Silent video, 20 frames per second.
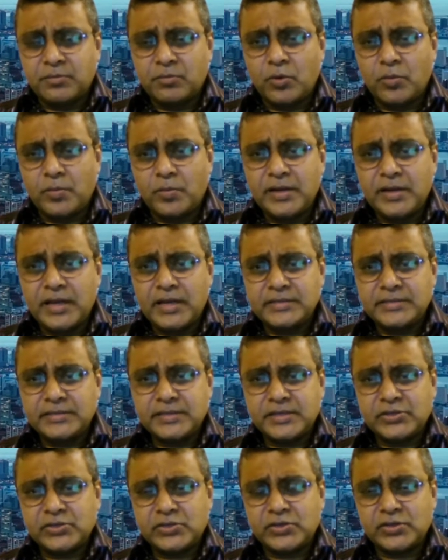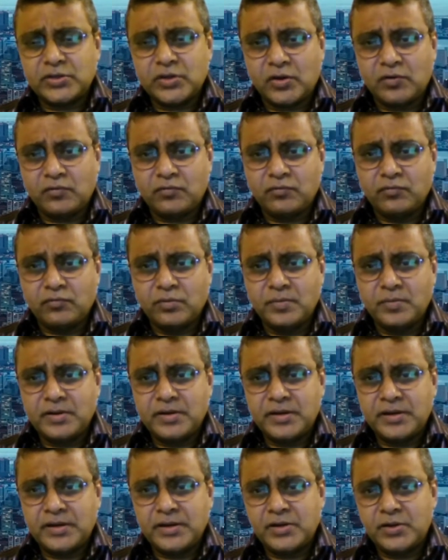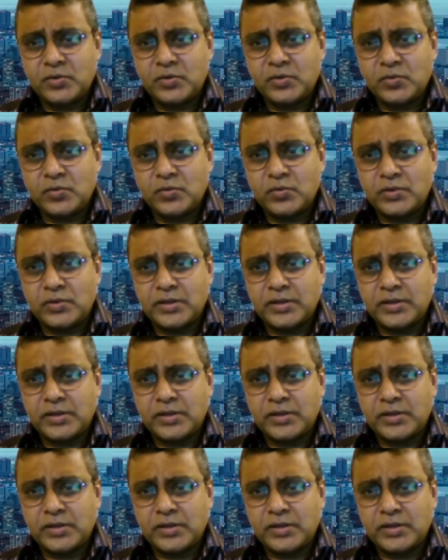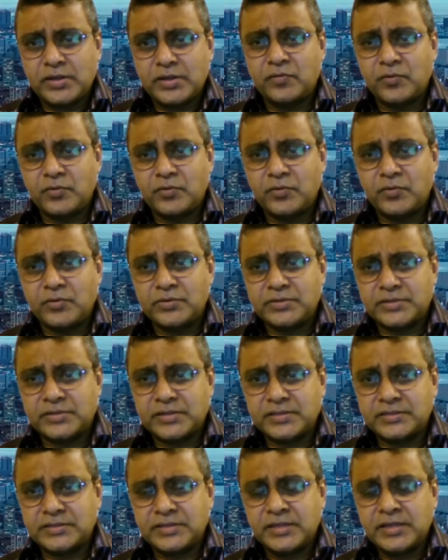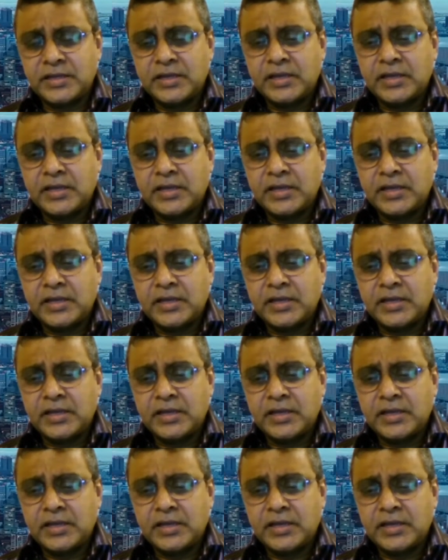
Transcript: the mobilization of women into the Indian armed forces